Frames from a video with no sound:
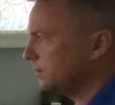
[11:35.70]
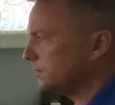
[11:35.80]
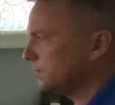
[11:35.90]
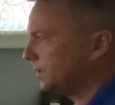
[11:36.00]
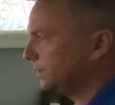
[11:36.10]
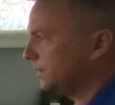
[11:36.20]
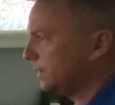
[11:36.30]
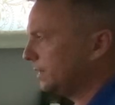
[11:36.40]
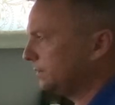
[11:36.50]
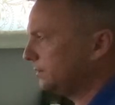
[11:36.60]
Watching our
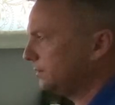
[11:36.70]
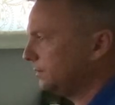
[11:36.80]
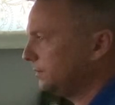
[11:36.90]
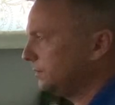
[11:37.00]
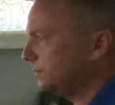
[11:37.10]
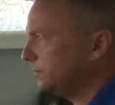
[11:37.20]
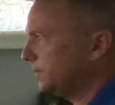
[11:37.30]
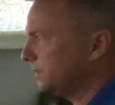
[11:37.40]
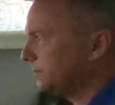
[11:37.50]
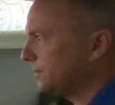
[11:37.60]
altitude,
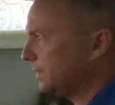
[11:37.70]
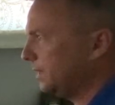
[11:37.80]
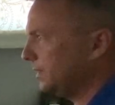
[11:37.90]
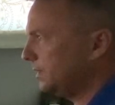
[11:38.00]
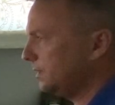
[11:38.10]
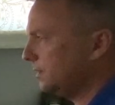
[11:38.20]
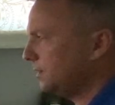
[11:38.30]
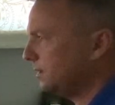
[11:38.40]
pitching for 80.